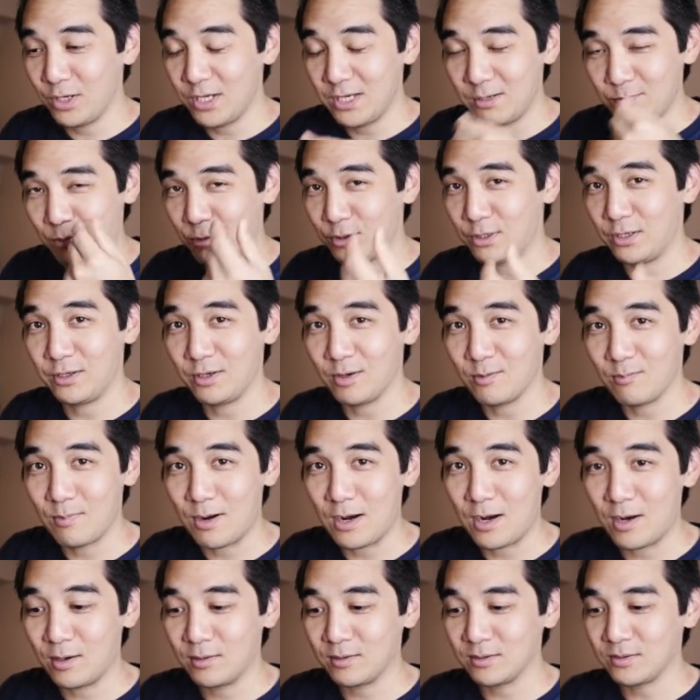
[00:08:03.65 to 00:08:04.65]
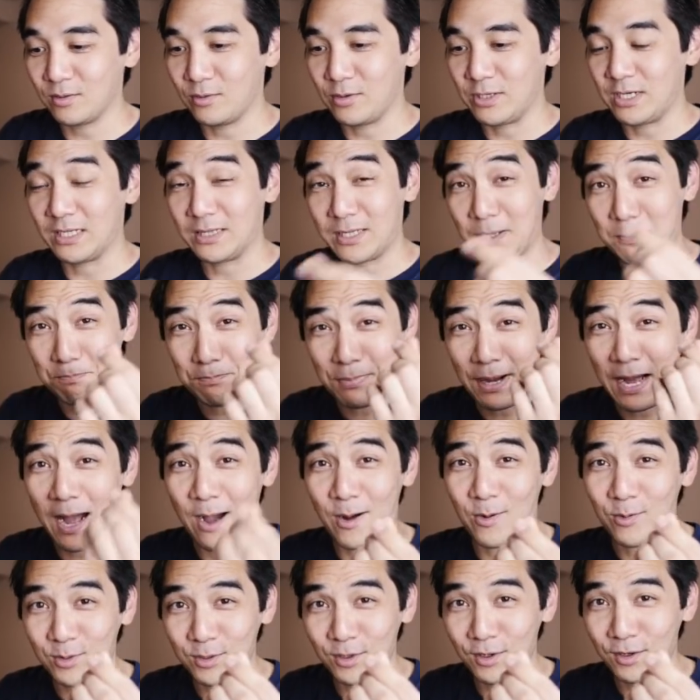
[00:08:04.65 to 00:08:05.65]
You put it in your mouth, or you get the
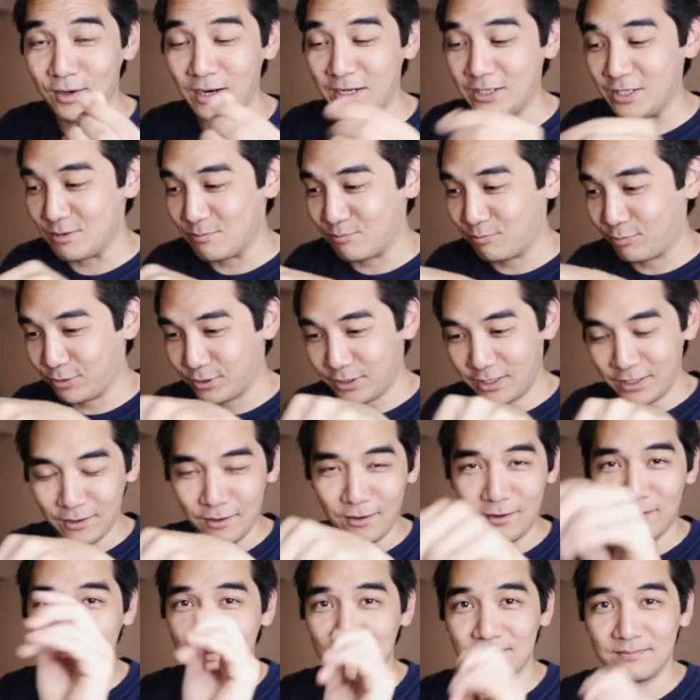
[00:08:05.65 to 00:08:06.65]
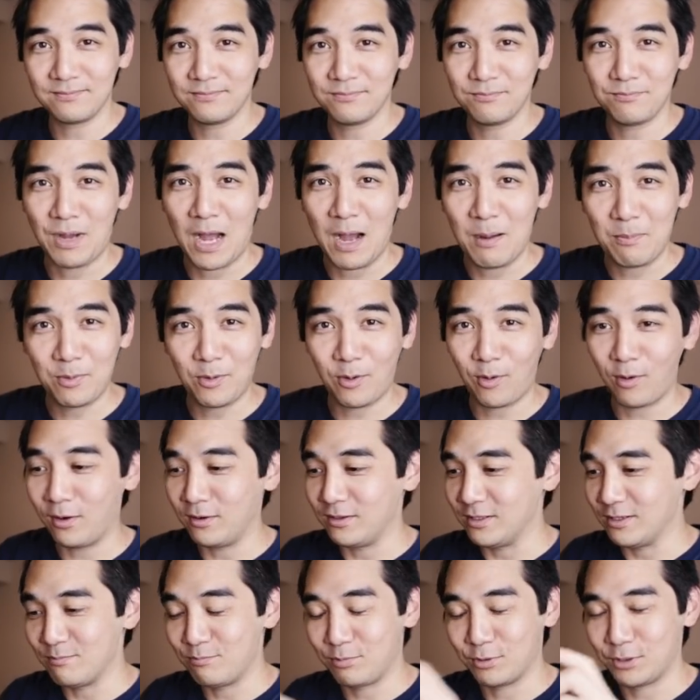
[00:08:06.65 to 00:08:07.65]
powder and you put it on
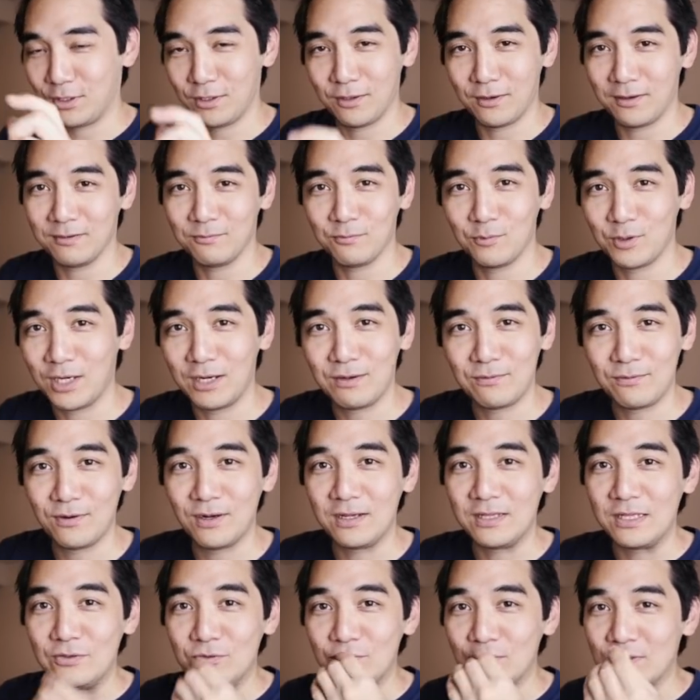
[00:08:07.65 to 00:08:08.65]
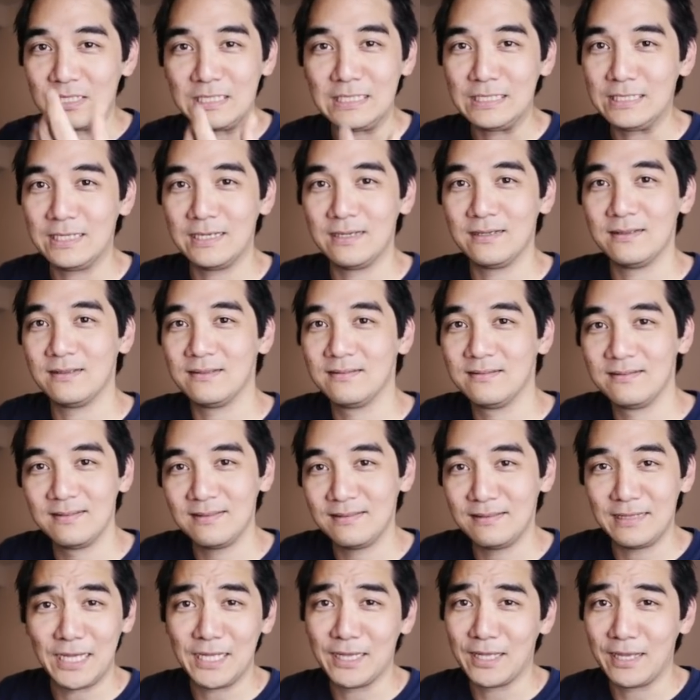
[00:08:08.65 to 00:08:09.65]
popcorn, you put it on whatever, and you just eat it,
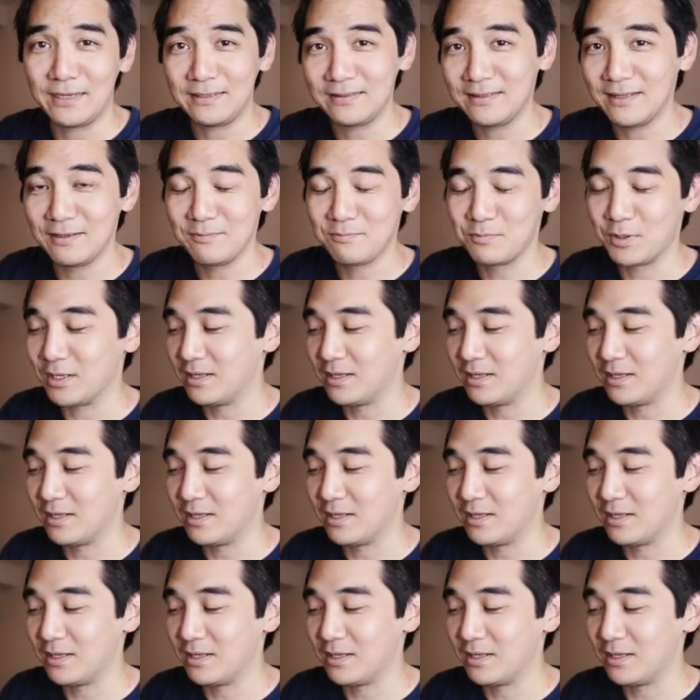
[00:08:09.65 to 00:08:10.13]
and they liked it.